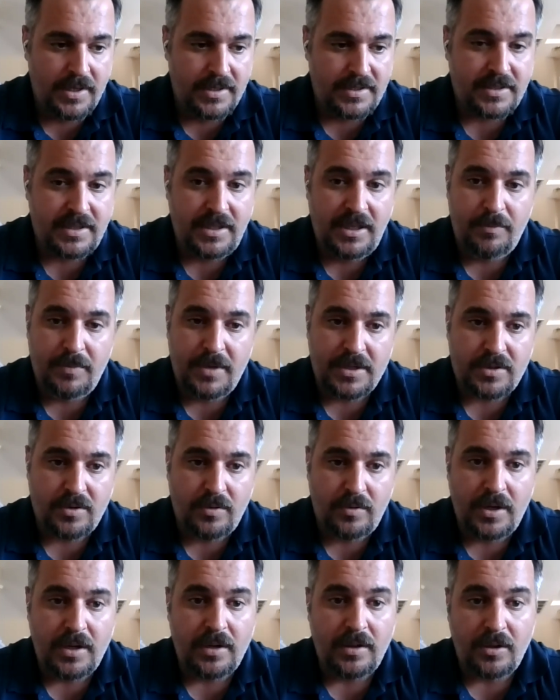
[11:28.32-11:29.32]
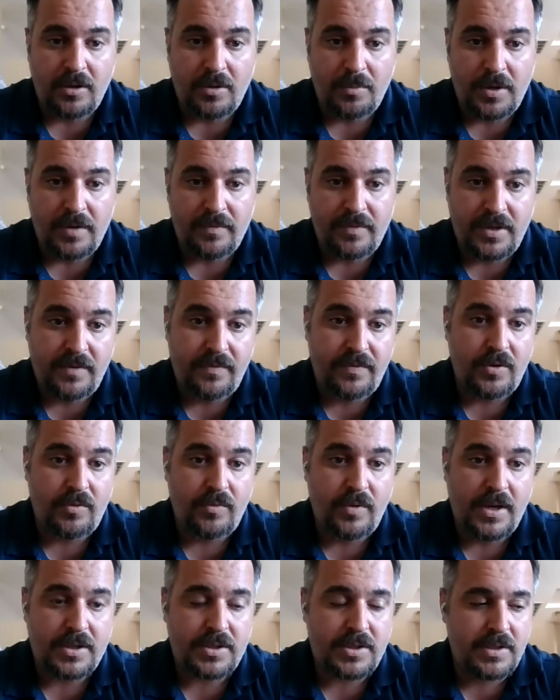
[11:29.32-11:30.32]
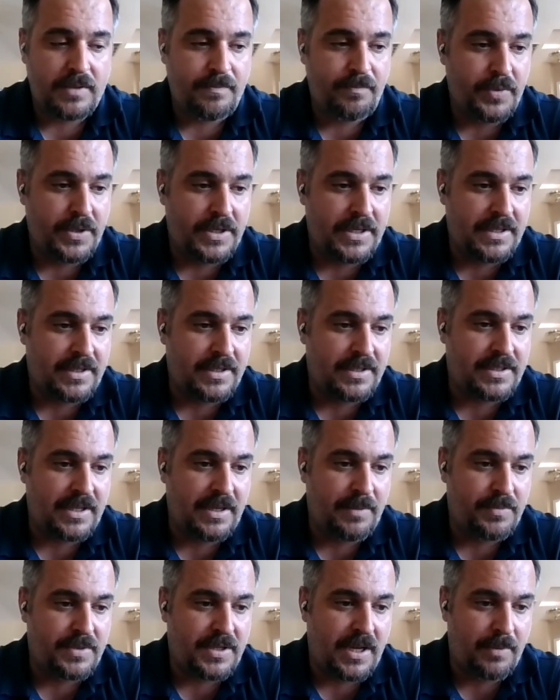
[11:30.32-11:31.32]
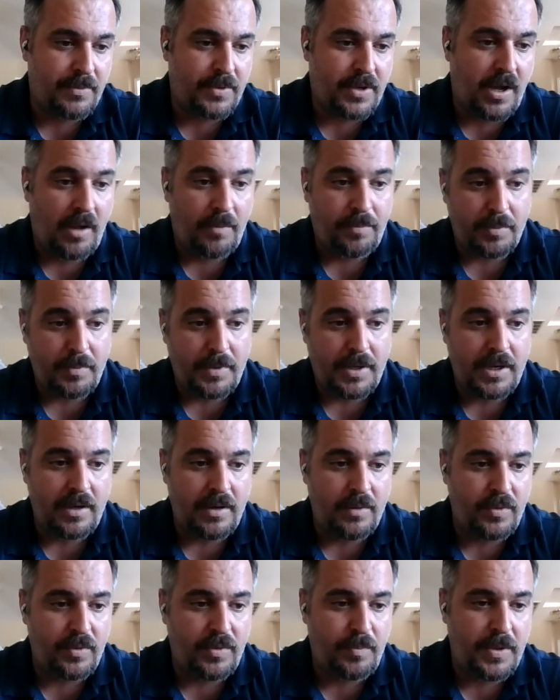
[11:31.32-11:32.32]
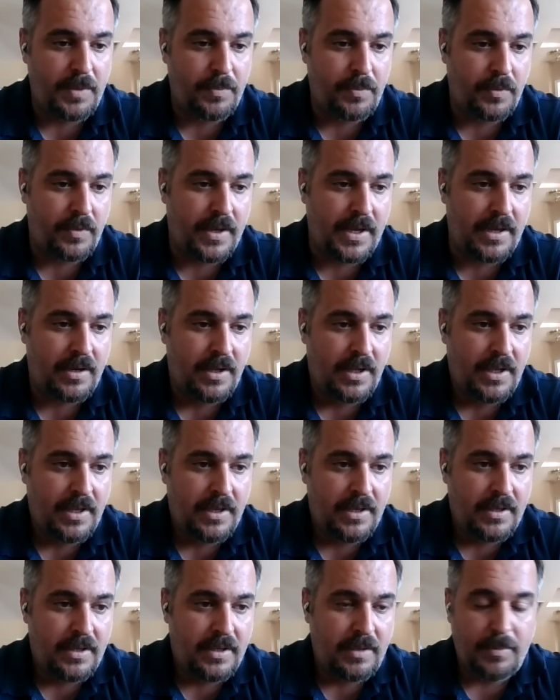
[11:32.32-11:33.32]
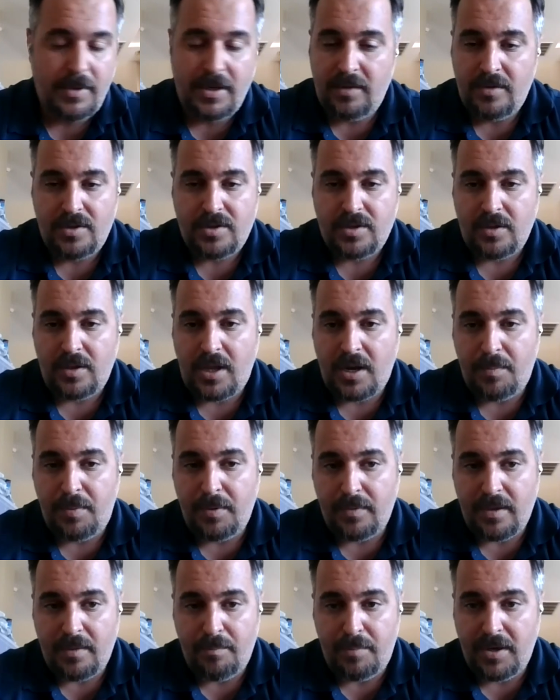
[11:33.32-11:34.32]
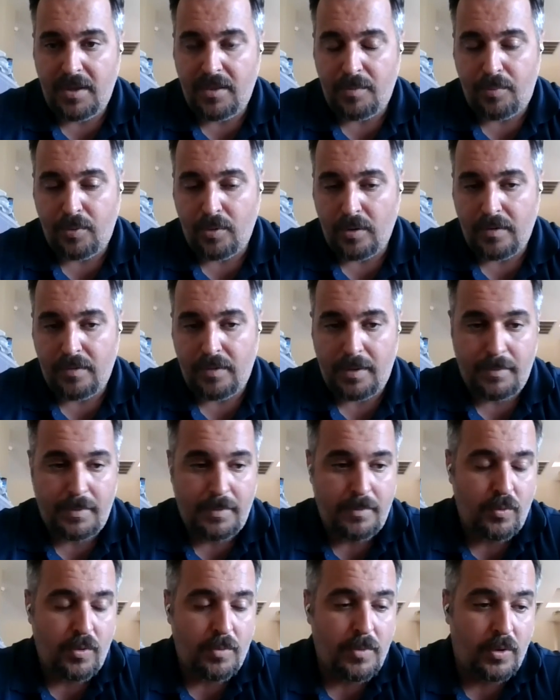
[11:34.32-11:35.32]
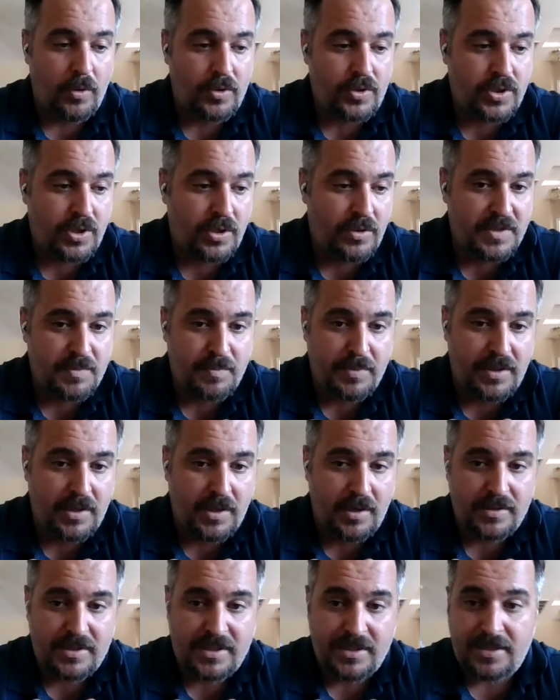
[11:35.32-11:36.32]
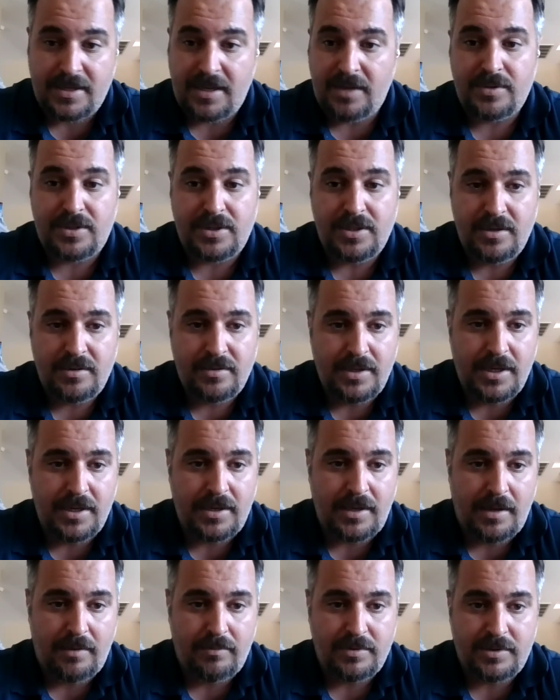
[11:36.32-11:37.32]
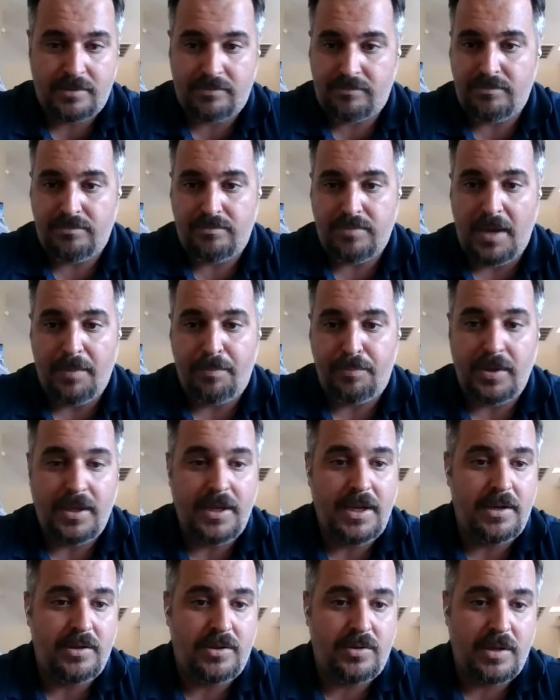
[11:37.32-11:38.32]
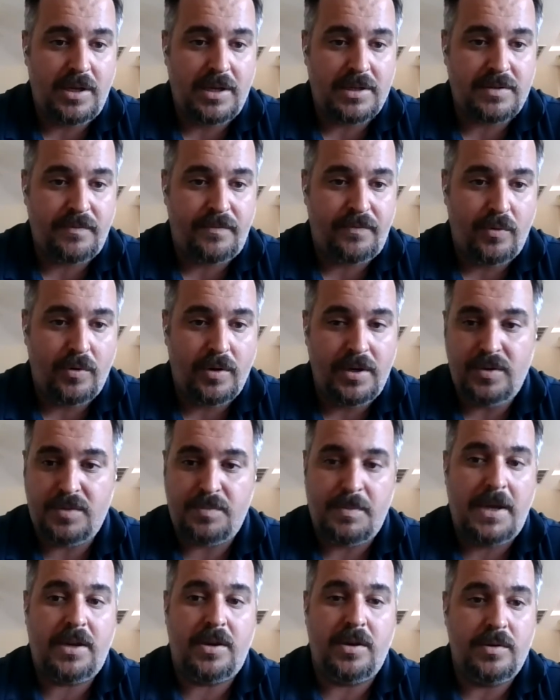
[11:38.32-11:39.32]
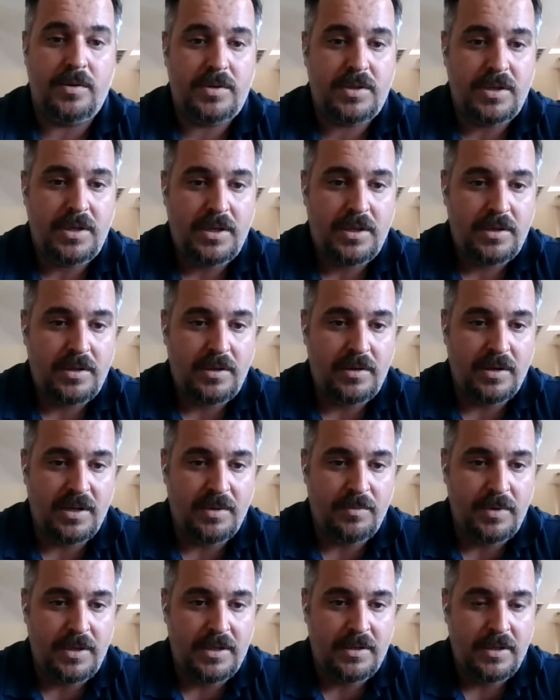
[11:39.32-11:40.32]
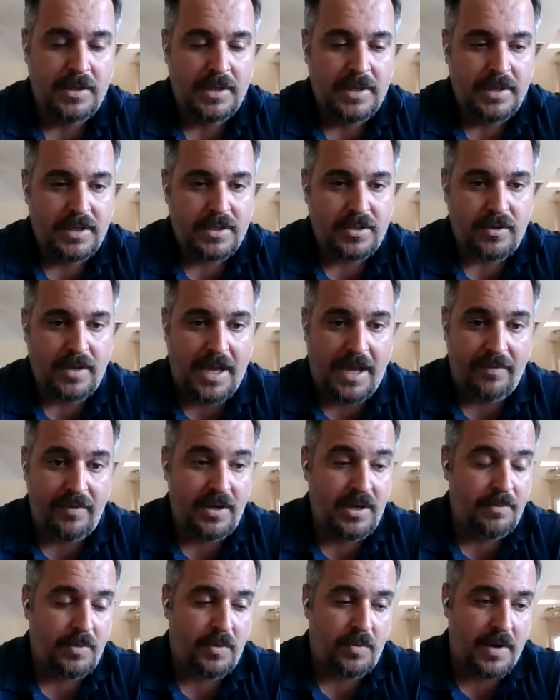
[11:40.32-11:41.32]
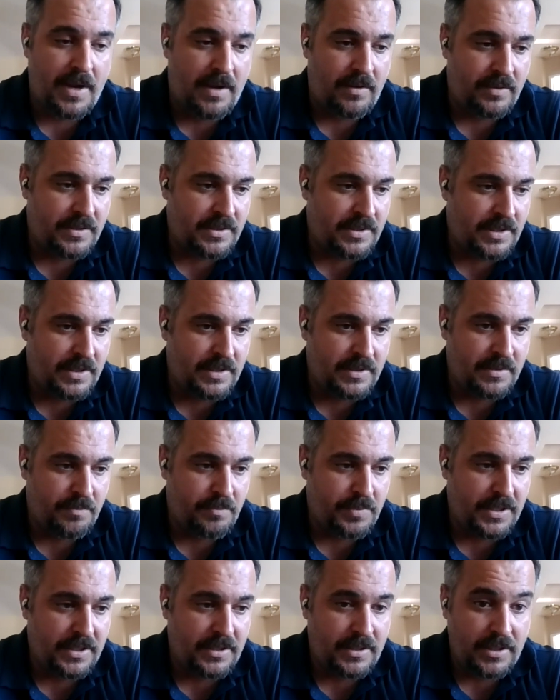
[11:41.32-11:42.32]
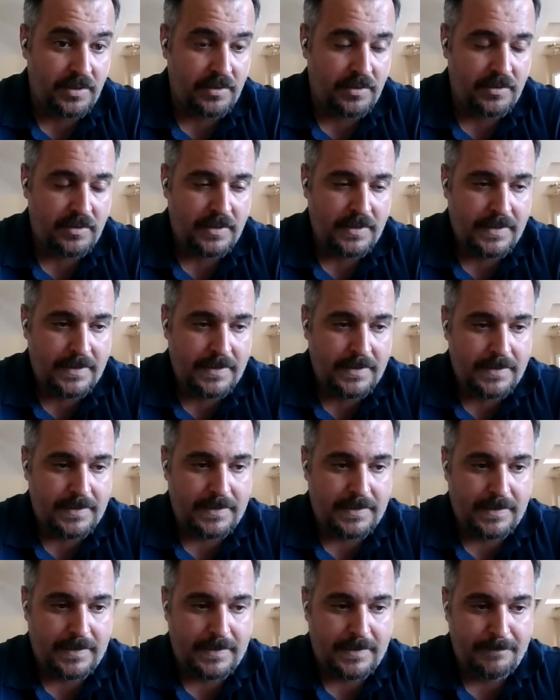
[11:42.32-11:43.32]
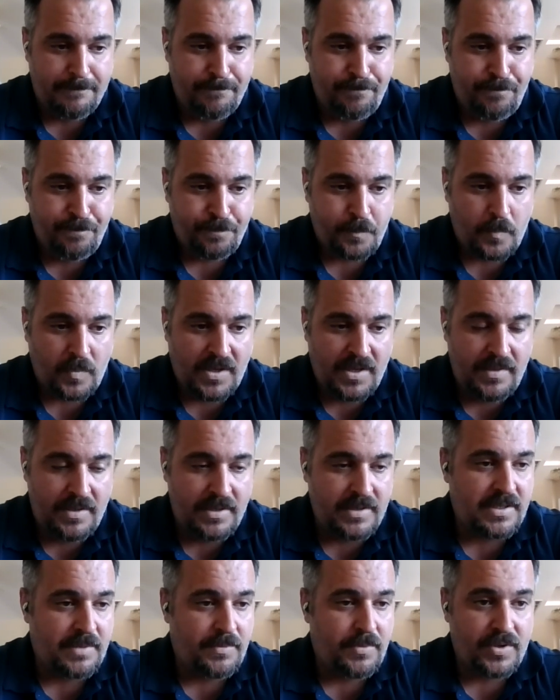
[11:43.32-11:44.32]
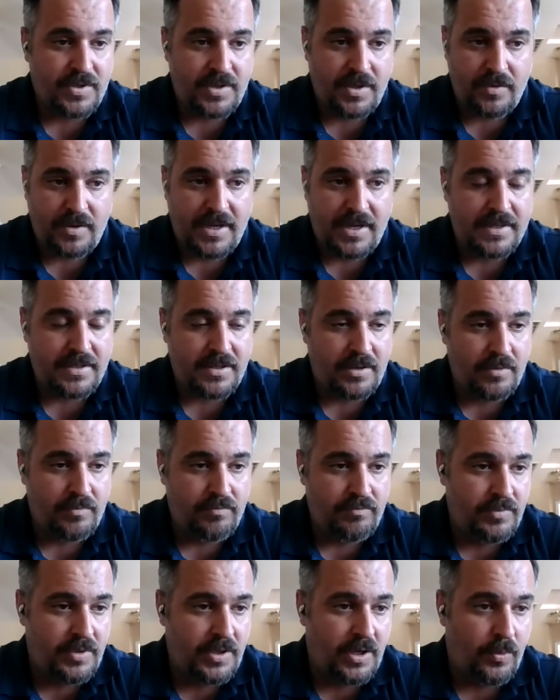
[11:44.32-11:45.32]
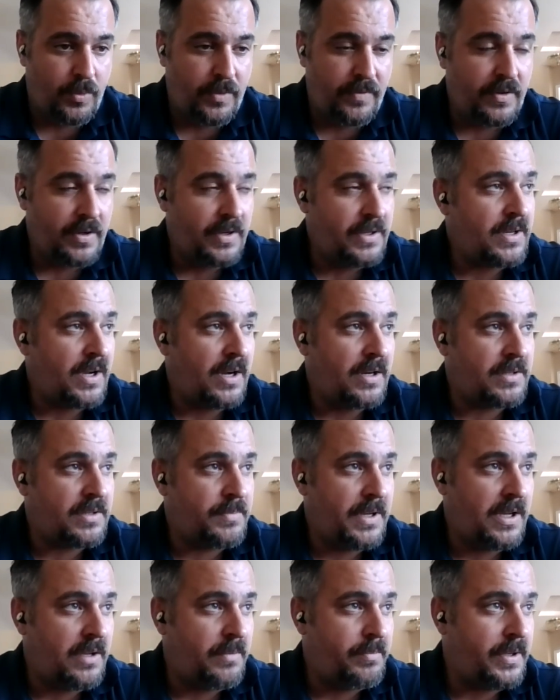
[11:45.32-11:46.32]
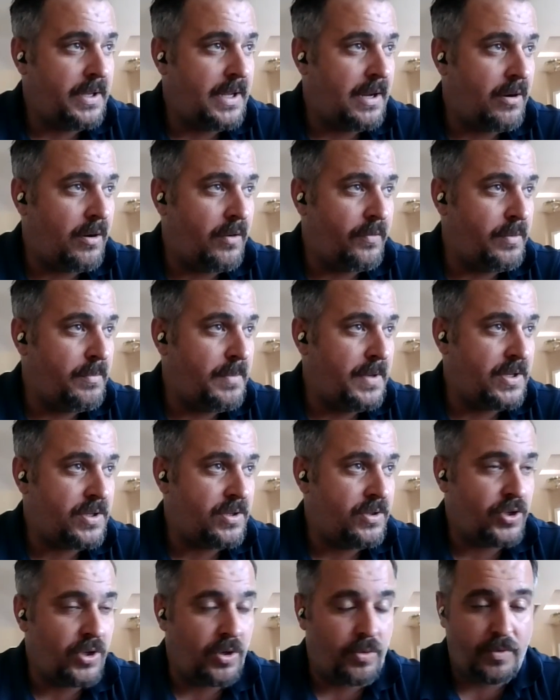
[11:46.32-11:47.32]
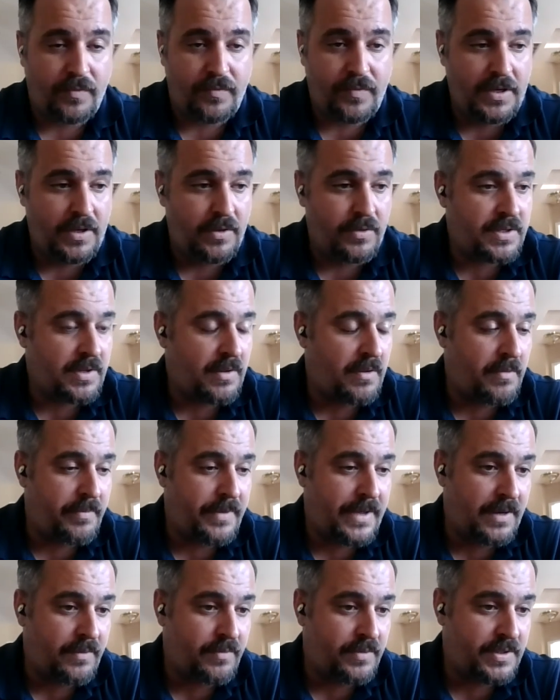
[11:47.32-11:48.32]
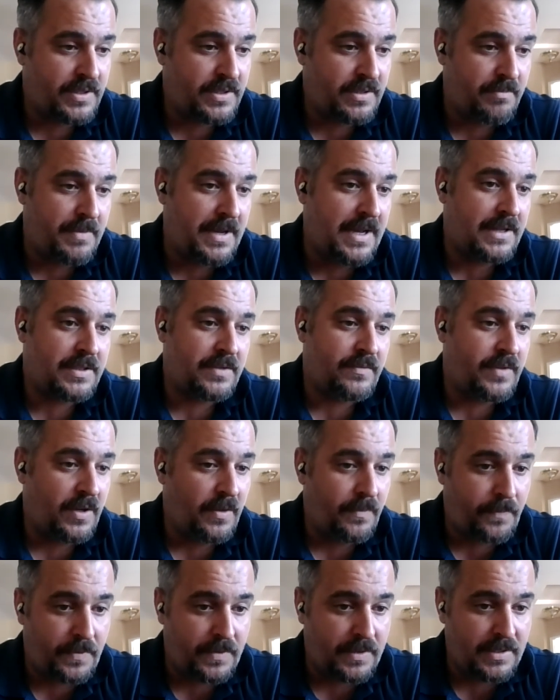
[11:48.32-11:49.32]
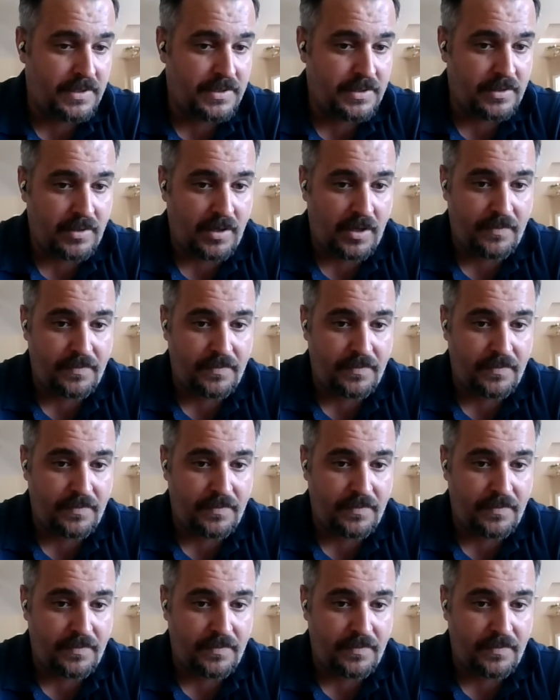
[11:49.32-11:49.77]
scheme that's going in a little bit of a different direction, but at the same time complementing it with people that, there's a lot of people that have been in the program. Ramon Ochoa has been there since I was there. Like I played in 2004. He was my coach. You know what I mean? So having him around is a big deal. And then some of those other guys that are, we've already talked about, but I don't know if we mentioned Joe Ruffino's coming back, which is a massive help for us in the